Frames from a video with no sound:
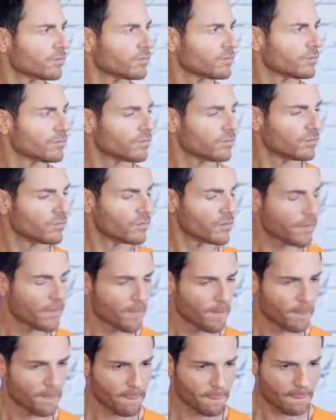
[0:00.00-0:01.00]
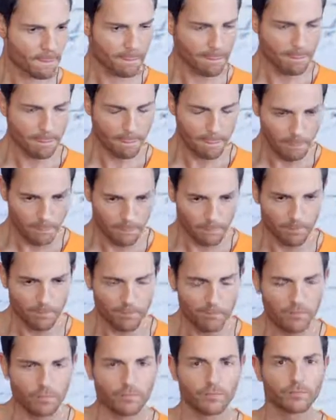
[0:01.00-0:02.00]

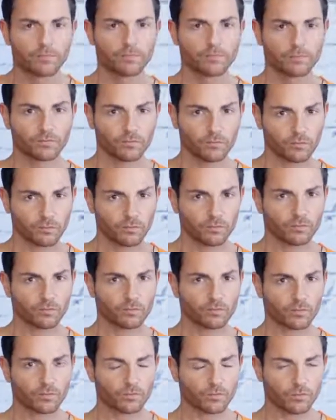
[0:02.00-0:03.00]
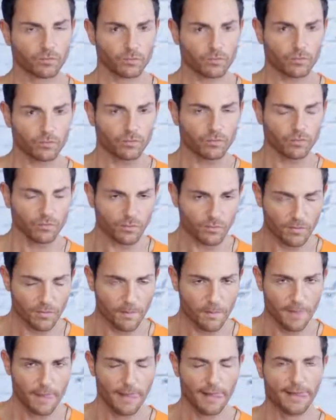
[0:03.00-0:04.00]

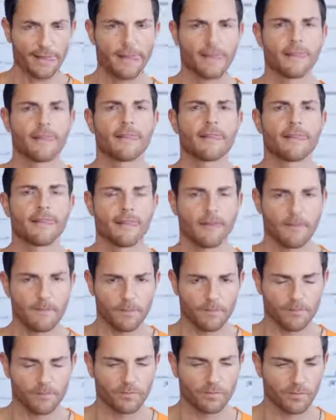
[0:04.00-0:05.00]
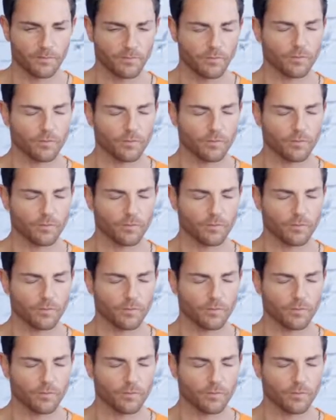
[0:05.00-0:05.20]
No words are spoken by the person on screen.